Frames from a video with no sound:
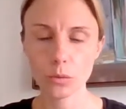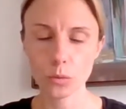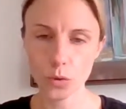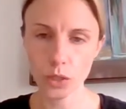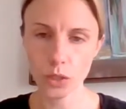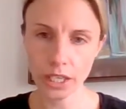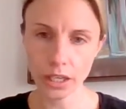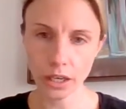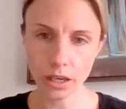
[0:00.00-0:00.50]

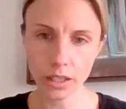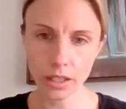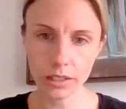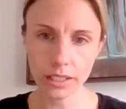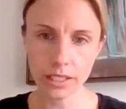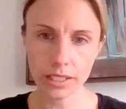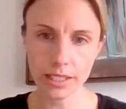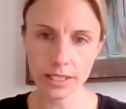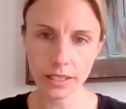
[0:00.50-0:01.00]

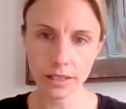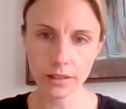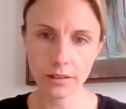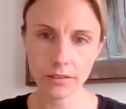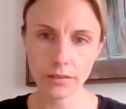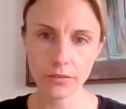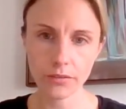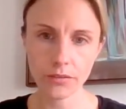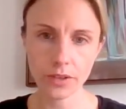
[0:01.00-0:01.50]
regardless
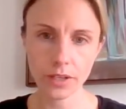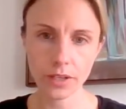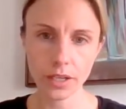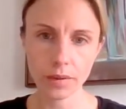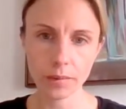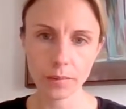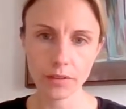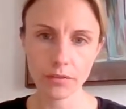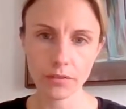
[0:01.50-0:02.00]
of
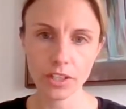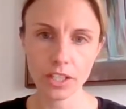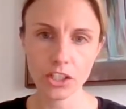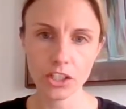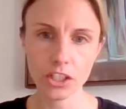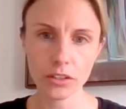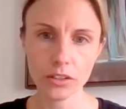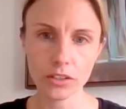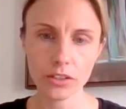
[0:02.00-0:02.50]
if the
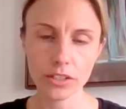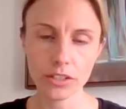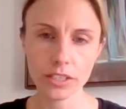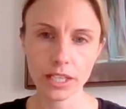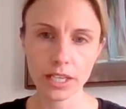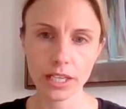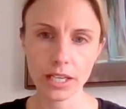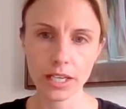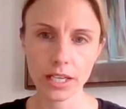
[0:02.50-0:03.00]
shelter
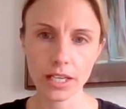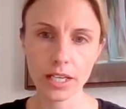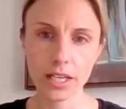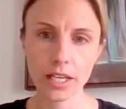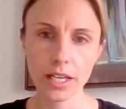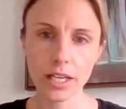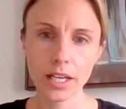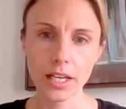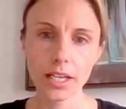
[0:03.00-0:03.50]
stay
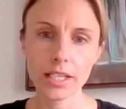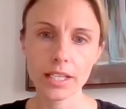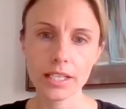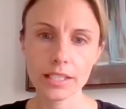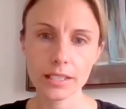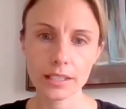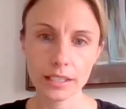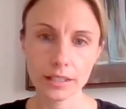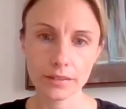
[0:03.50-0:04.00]

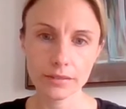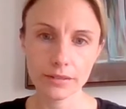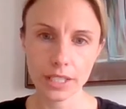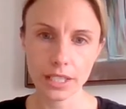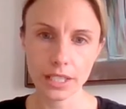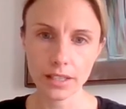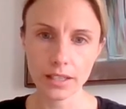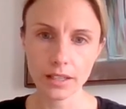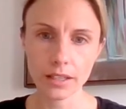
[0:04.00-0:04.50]
is
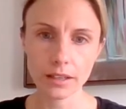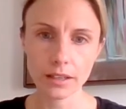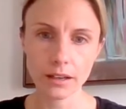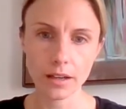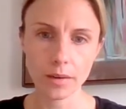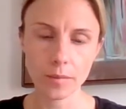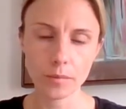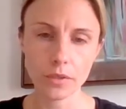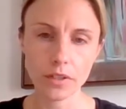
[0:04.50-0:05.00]
lifted,
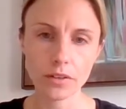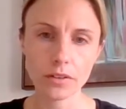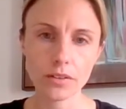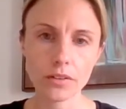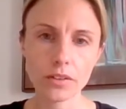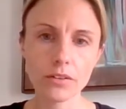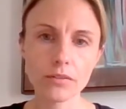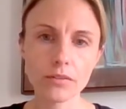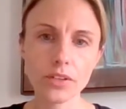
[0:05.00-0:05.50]

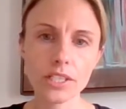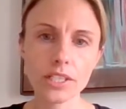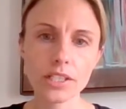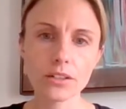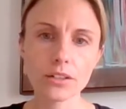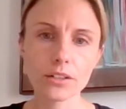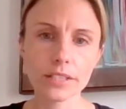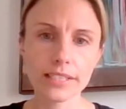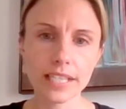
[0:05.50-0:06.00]

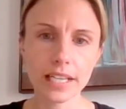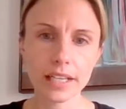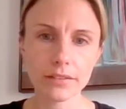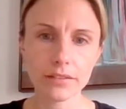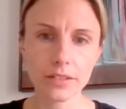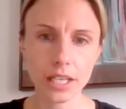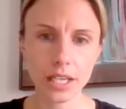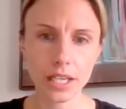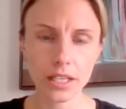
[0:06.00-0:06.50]
physical
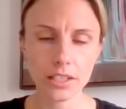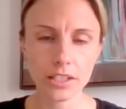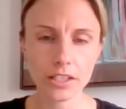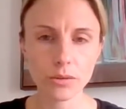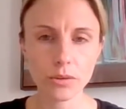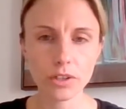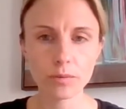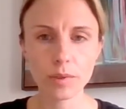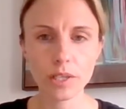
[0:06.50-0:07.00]
safety. And
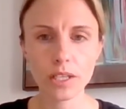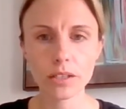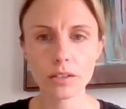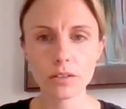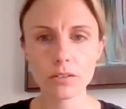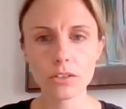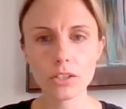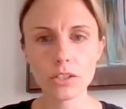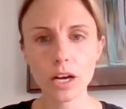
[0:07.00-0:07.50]
so we've
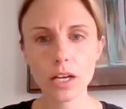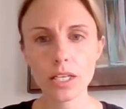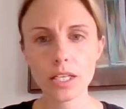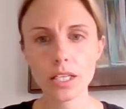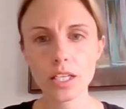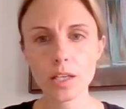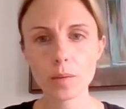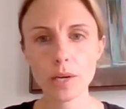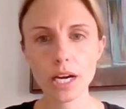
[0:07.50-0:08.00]
been
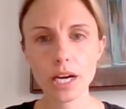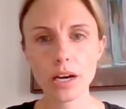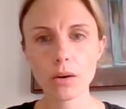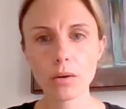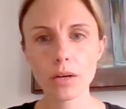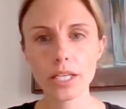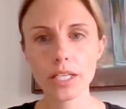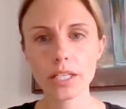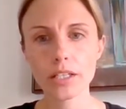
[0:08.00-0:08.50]
talking
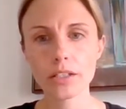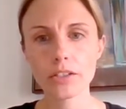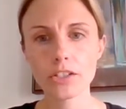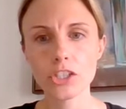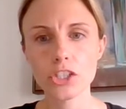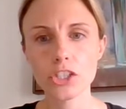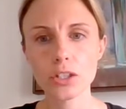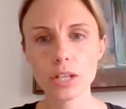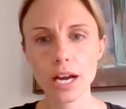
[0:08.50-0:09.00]
about in
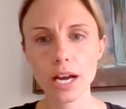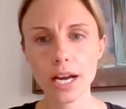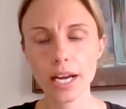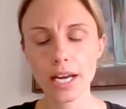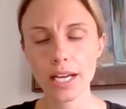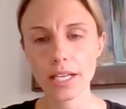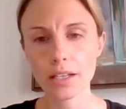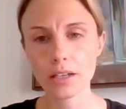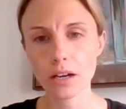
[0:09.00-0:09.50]

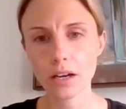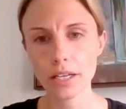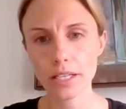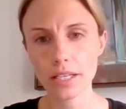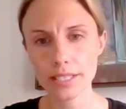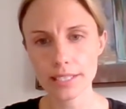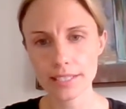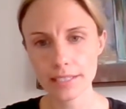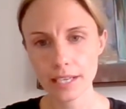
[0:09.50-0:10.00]
July and
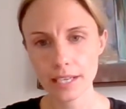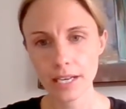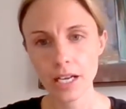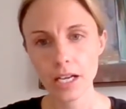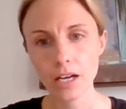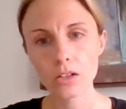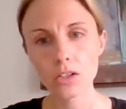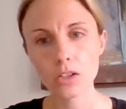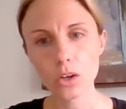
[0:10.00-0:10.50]
August,
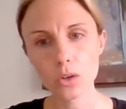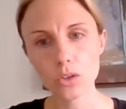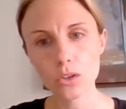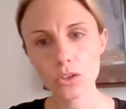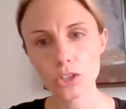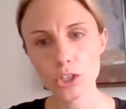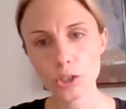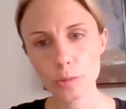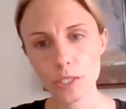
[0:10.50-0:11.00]
local
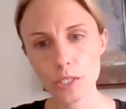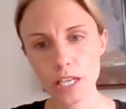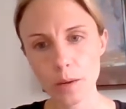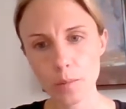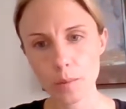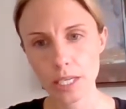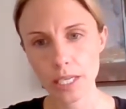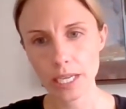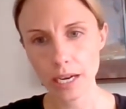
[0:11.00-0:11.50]
groups
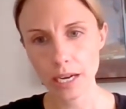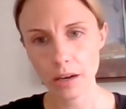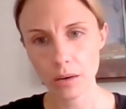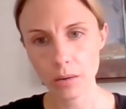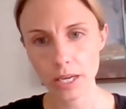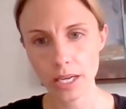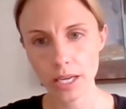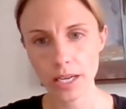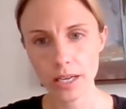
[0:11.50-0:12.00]
coming
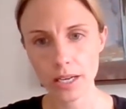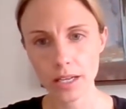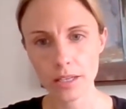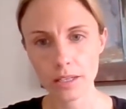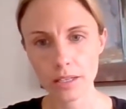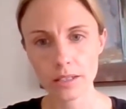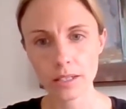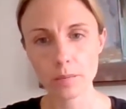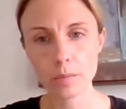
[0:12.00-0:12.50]
out
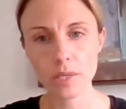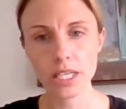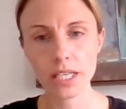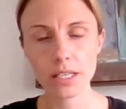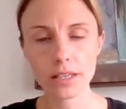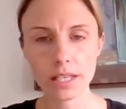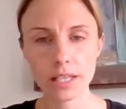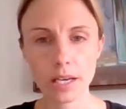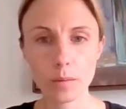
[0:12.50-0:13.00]
and
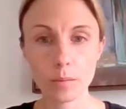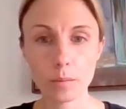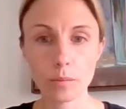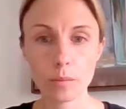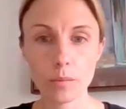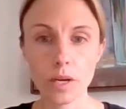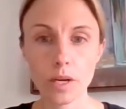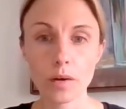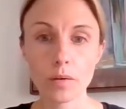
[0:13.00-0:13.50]
limiting
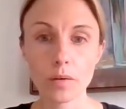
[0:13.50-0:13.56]
them